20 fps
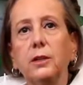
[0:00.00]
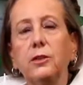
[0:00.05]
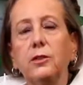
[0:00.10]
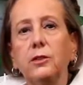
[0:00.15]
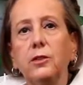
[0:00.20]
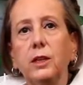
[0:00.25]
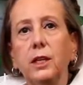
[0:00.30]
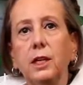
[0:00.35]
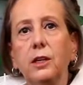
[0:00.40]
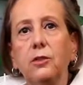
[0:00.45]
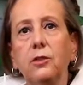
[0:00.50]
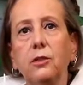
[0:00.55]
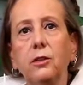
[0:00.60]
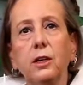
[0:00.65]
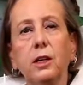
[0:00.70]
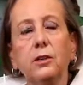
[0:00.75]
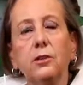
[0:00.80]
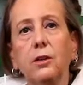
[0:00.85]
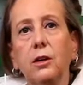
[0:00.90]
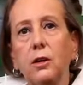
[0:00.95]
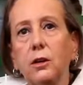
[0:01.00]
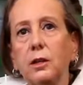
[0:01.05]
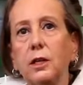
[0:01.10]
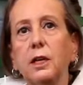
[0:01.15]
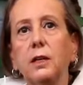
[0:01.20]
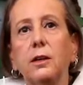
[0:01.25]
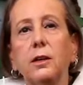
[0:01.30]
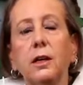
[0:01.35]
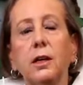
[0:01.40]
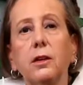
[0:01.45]
sneech, let's all get
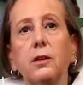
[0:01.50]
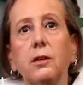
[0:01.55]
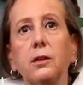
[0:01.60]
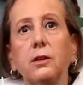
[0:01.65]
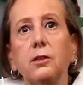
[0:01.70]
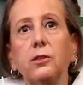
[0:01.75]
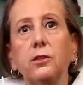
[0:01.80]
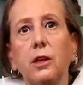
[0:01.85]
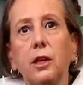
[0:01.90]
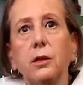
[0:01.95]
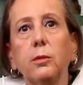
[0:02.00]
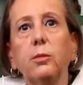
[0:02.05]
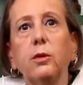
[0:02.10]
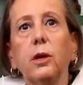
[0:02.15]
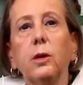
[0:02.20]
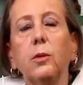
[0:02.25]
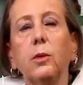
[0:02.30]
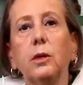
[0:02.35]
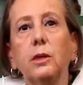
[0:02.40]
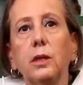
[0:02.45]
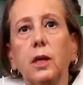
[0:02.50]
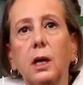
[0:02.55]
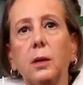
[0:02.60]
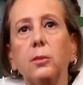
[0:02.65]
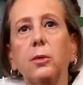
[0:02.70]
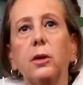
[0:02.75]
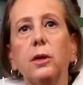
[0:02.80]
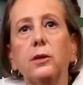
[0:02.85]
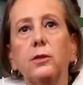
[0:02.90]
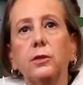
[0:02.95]
together and celebrate what
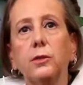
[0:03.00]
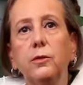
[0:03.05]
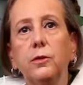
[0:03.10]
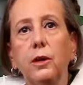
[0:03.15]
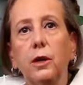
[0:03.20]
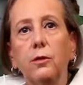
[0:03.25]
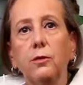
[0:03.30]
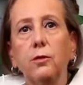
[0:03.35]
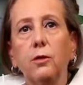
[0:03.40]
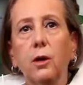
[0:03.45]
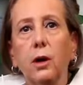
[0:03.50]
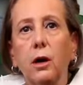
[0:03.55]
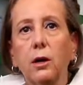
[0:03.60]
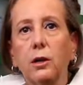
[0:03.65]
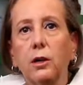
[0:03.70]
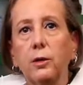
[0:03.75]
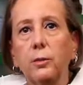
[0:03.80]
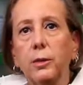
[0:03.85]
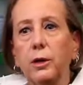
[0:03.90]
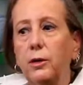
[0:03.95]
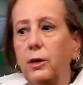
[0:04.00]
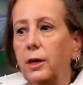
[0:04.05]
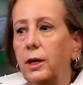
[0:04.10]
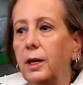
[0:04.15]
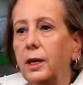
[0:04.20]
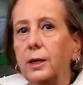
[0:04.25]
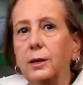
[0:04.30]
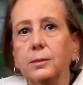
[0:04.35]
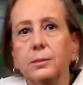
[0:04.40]
libraries have done for our community.